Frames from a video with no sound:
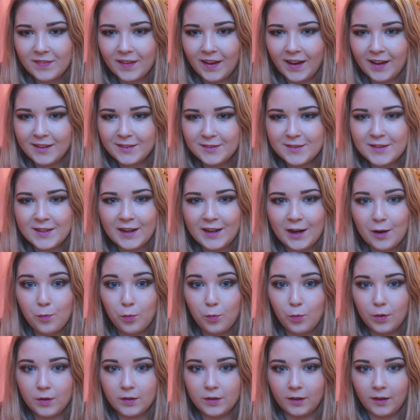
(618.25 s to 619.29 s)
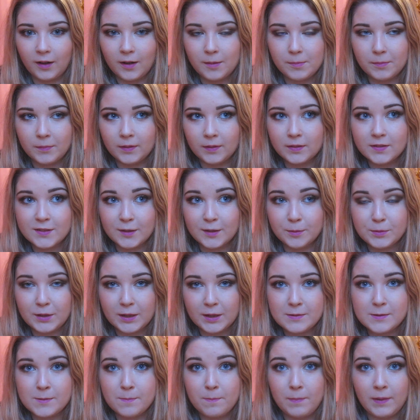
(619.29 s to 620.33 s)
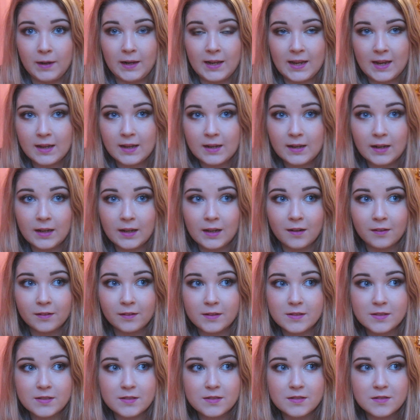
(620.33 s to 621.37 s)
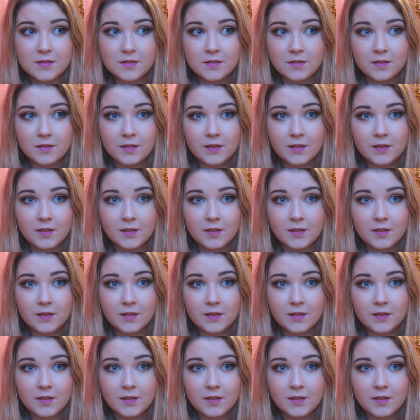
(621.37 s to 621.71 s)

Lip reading: I don't think I would. I'm sometimes blatantly honest.